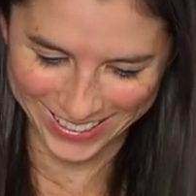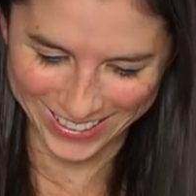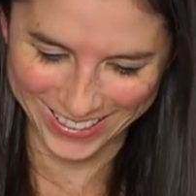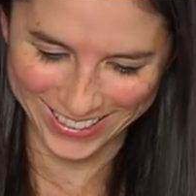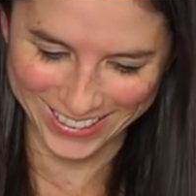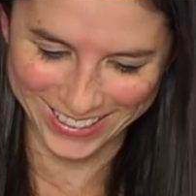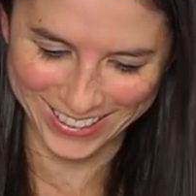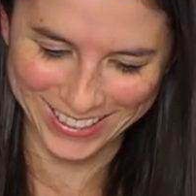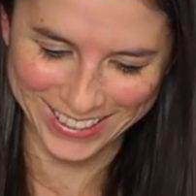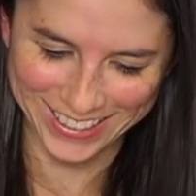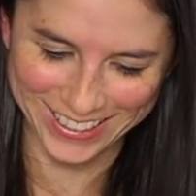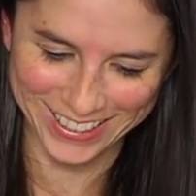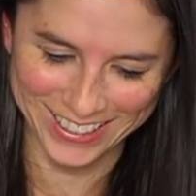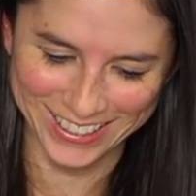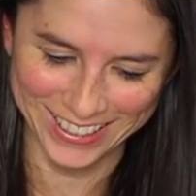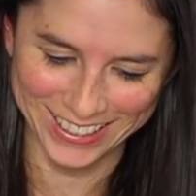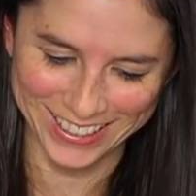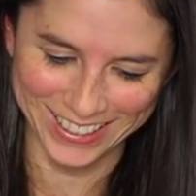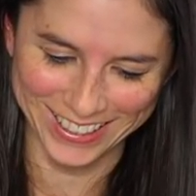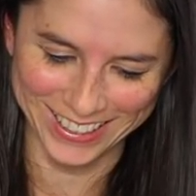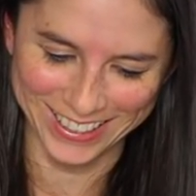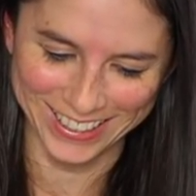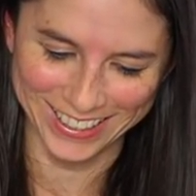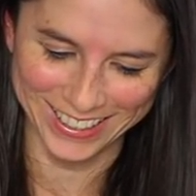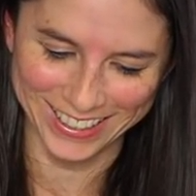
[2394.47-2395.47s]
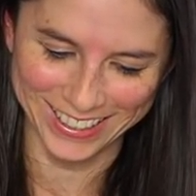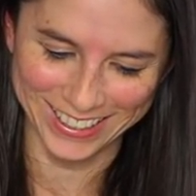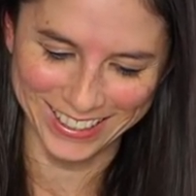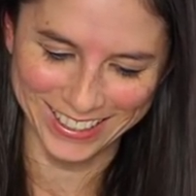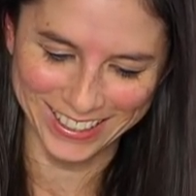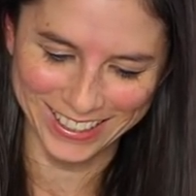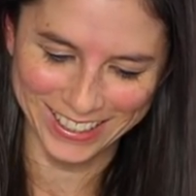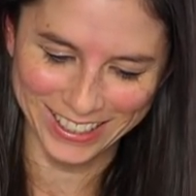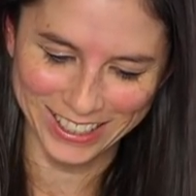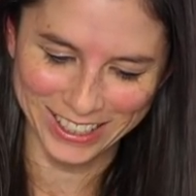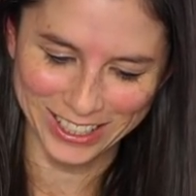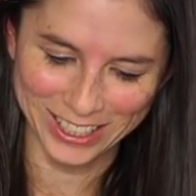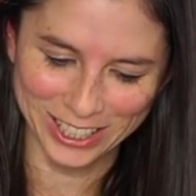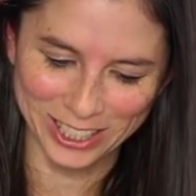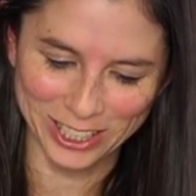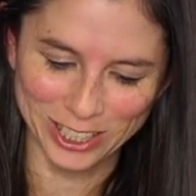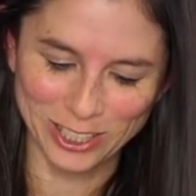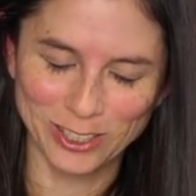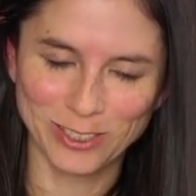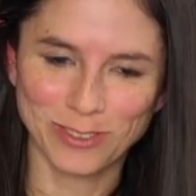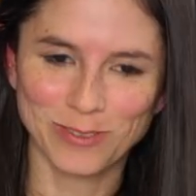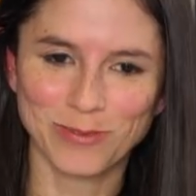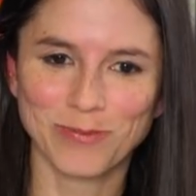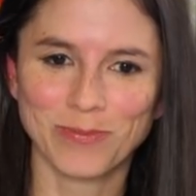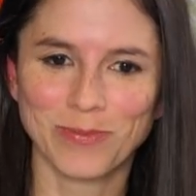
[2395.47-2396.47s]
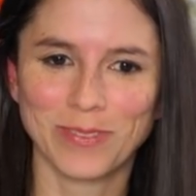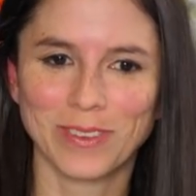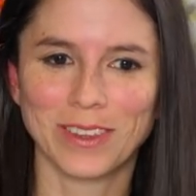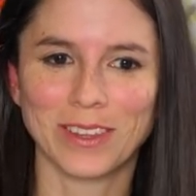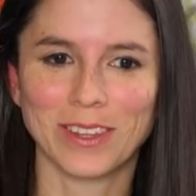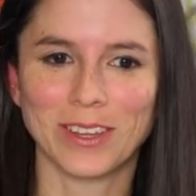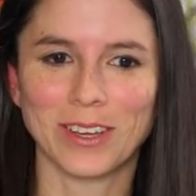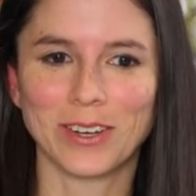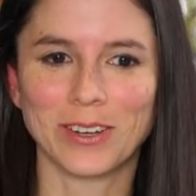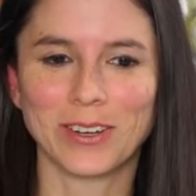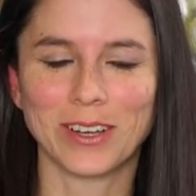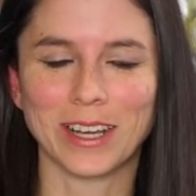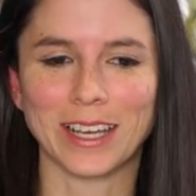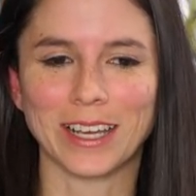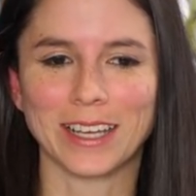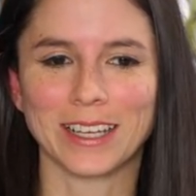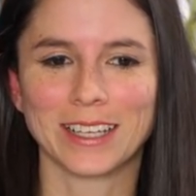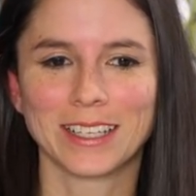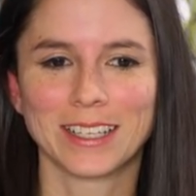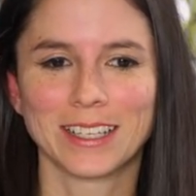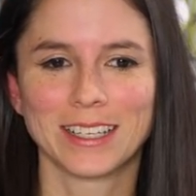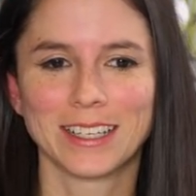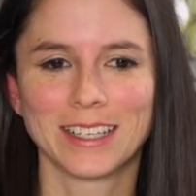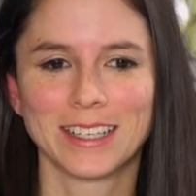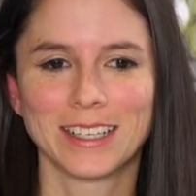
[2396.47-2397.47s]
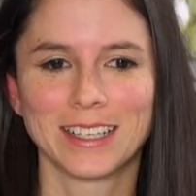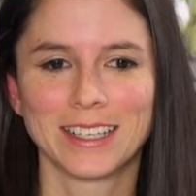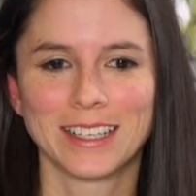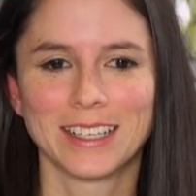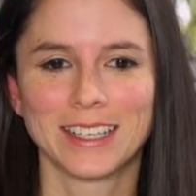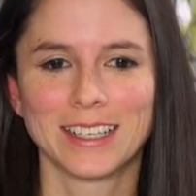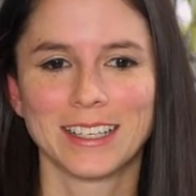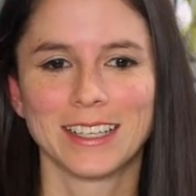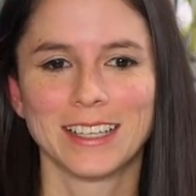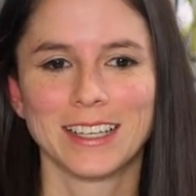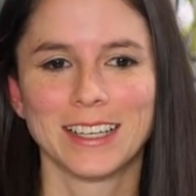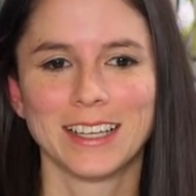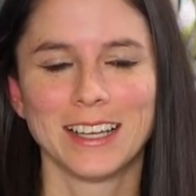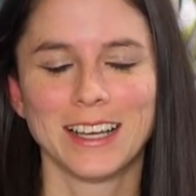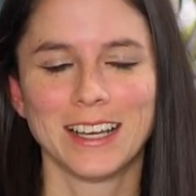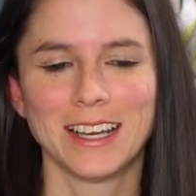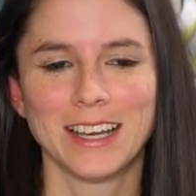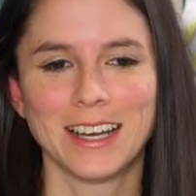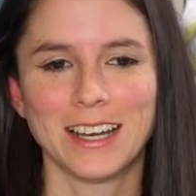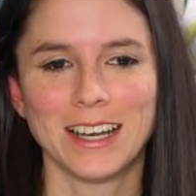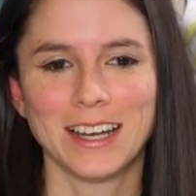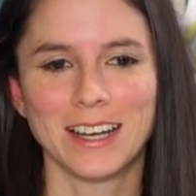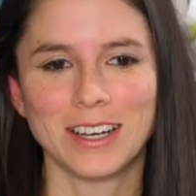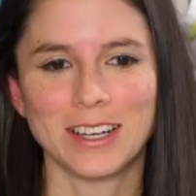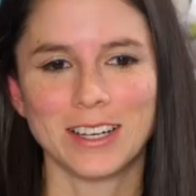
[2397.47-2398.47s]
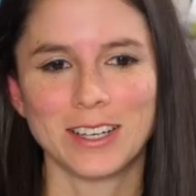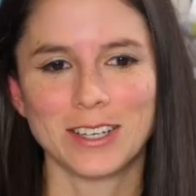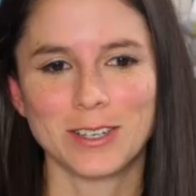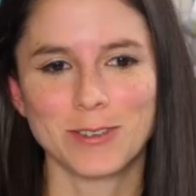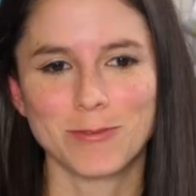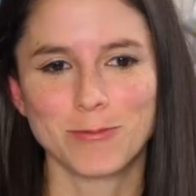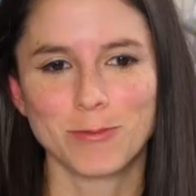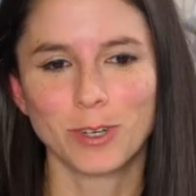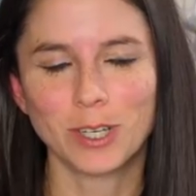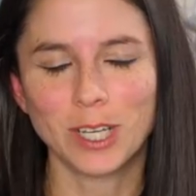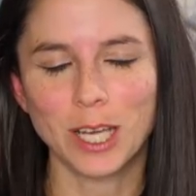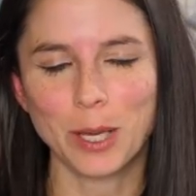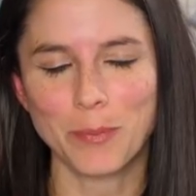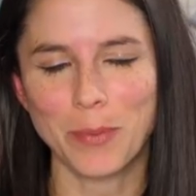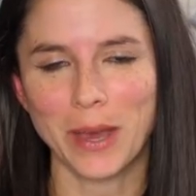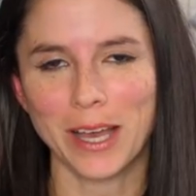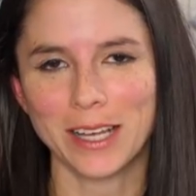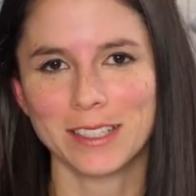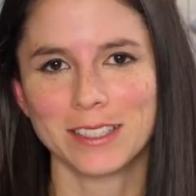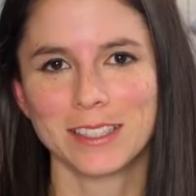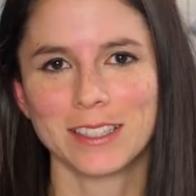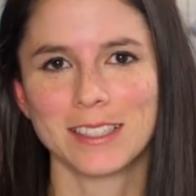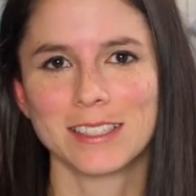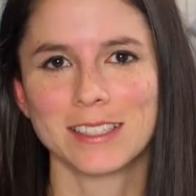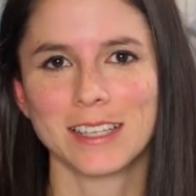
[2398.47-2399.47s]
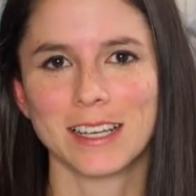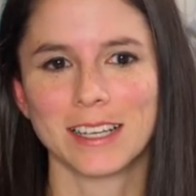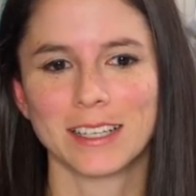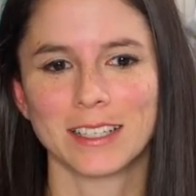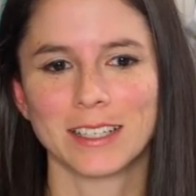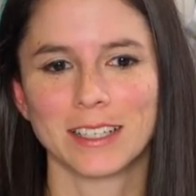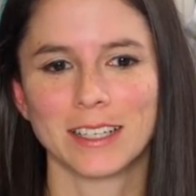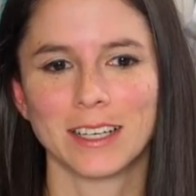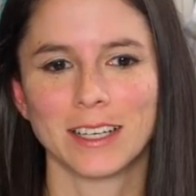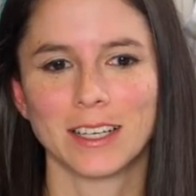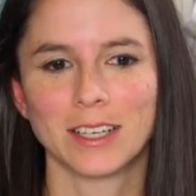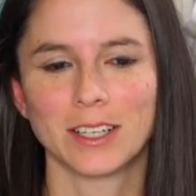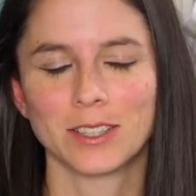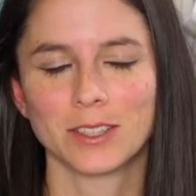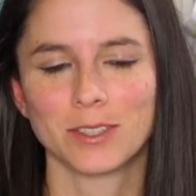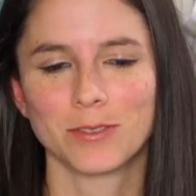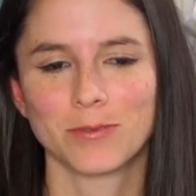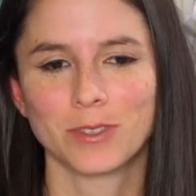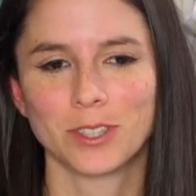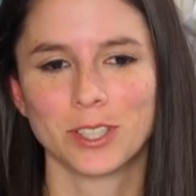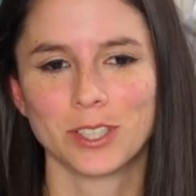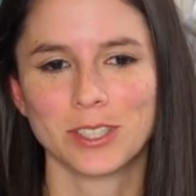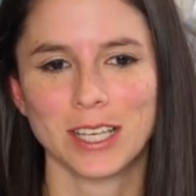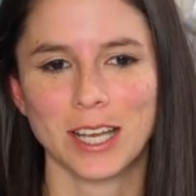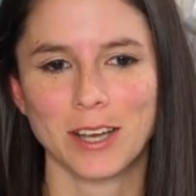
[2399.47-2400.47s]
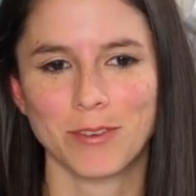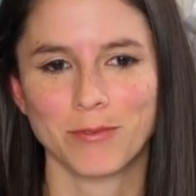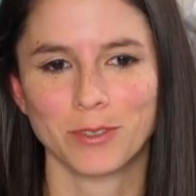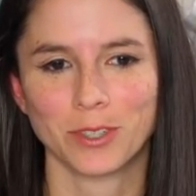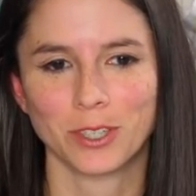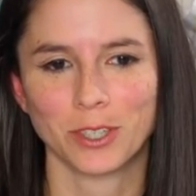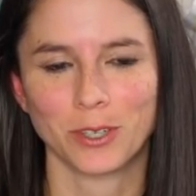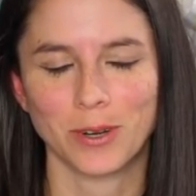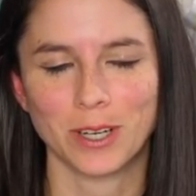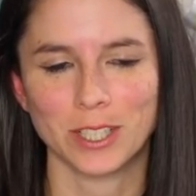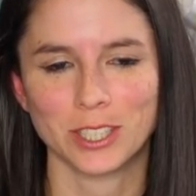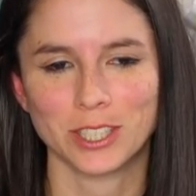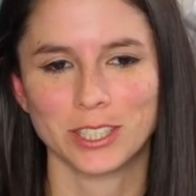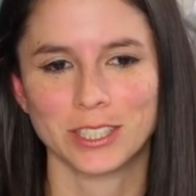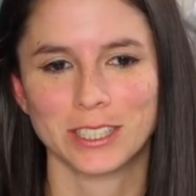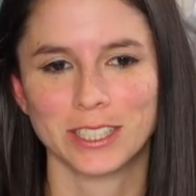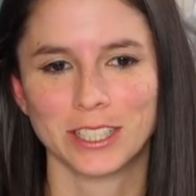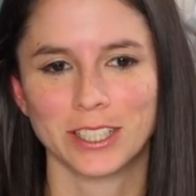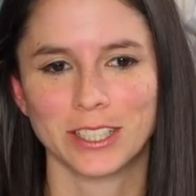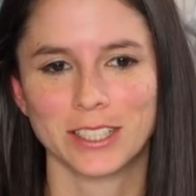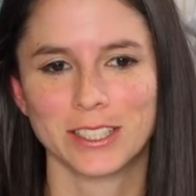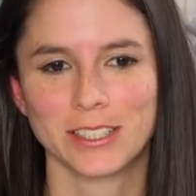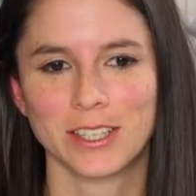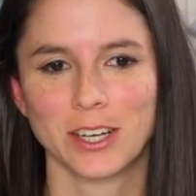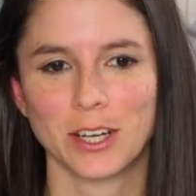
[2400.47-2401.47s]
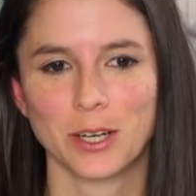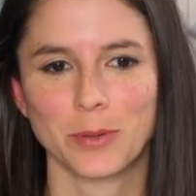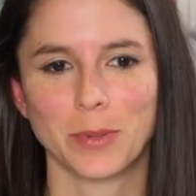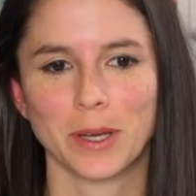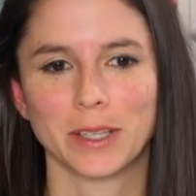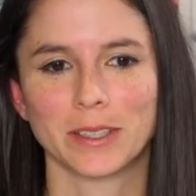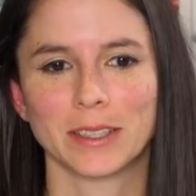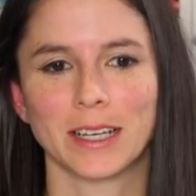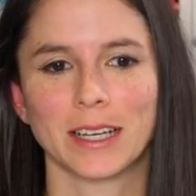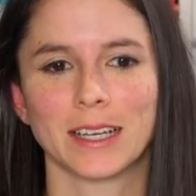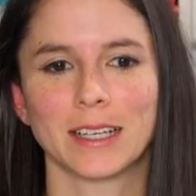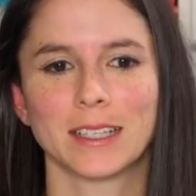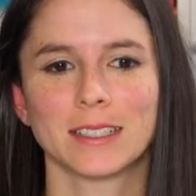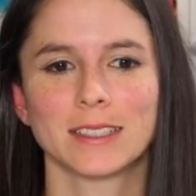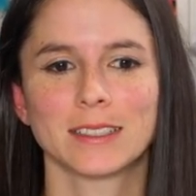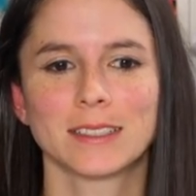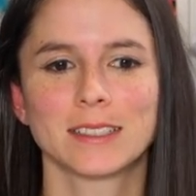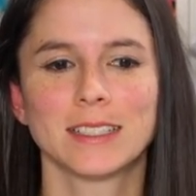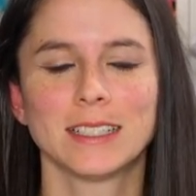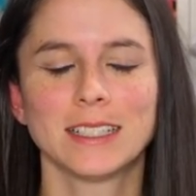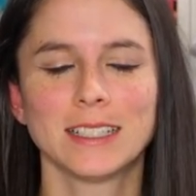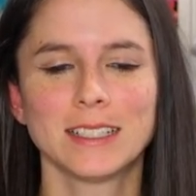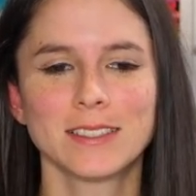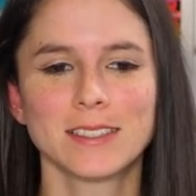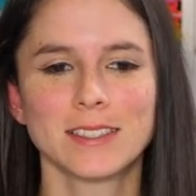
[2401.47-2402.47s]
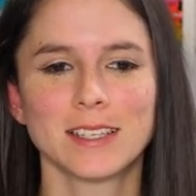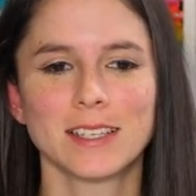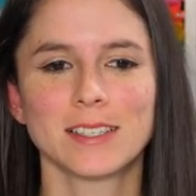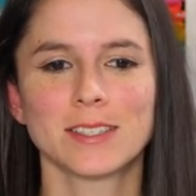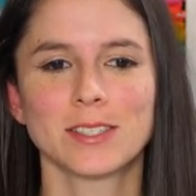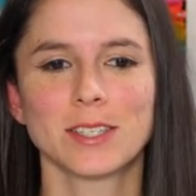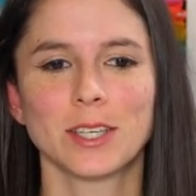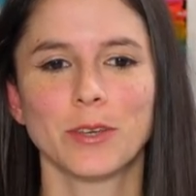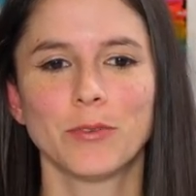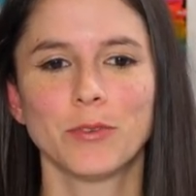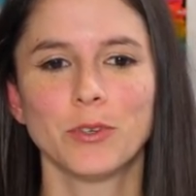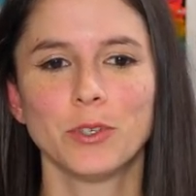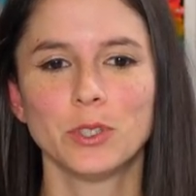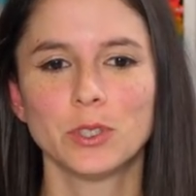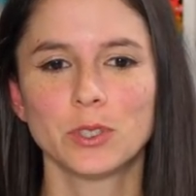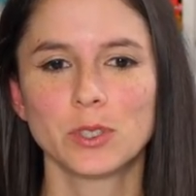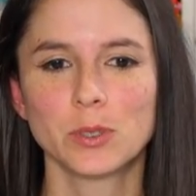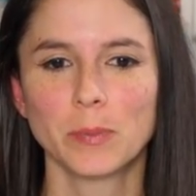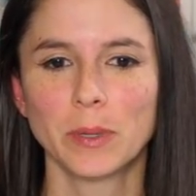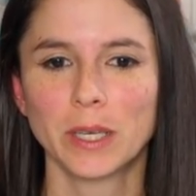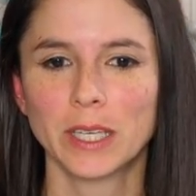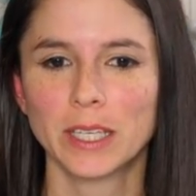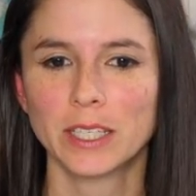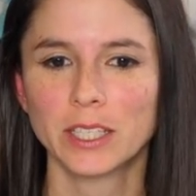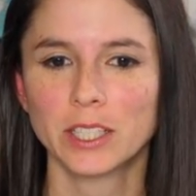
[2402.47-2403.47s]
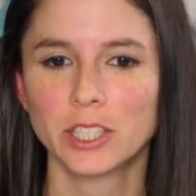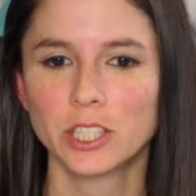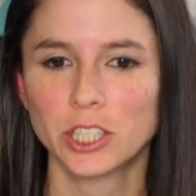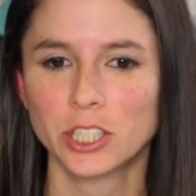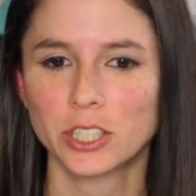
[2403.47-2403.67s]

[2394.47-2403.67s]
quickly. i have to find it. Okay. Uh, we'll get back to the second, uh, the first half of your question, Terry. Sorry about that. Denise says, if you use pinking